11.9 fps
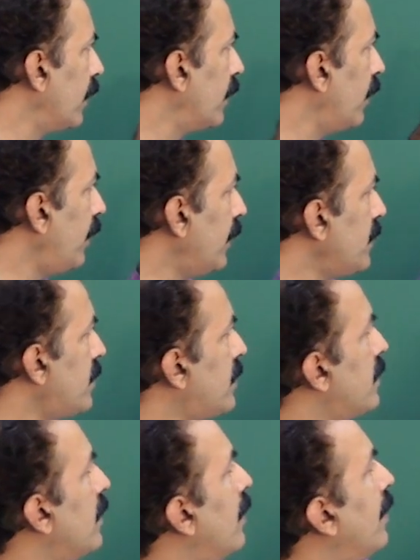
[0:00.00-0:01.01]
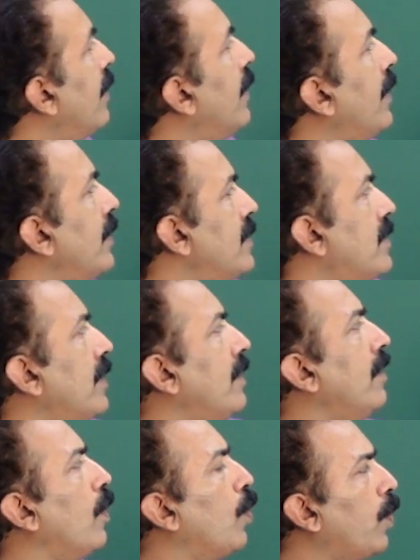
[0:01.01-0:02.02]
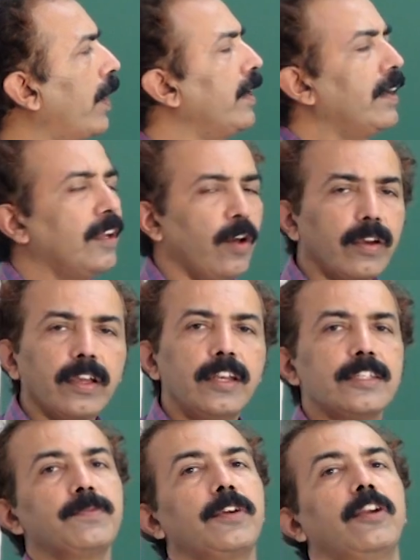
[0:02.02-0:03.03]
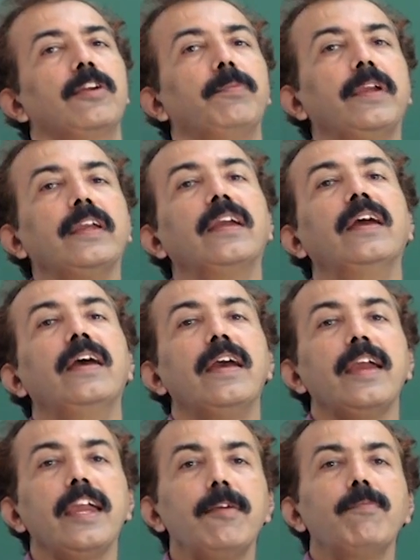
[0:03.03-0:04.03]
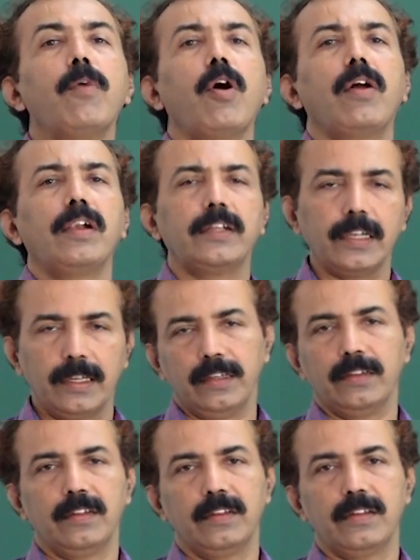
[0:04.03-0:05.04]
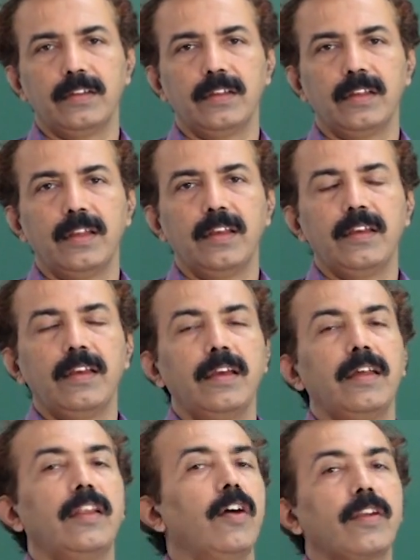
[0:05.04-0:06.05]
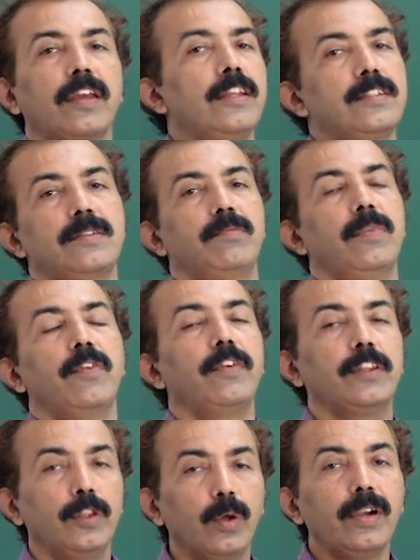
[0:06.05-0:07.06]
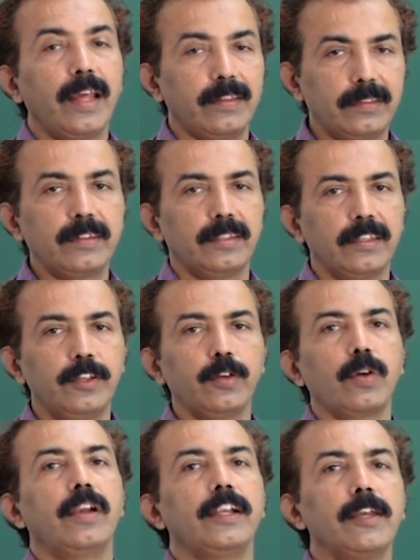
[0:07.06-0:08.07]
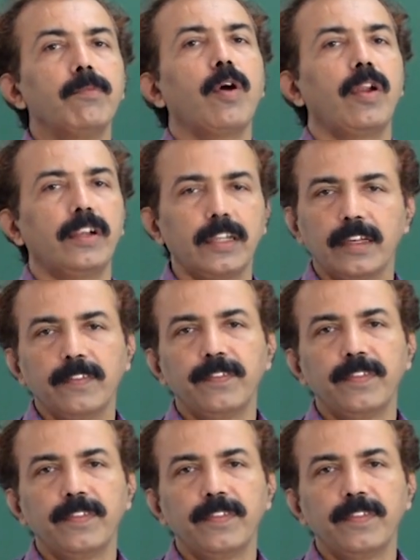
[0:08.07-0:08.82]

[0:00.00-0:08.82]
Now let us understand why an organism cannot be immortal. The organism with no death, we call it immortal.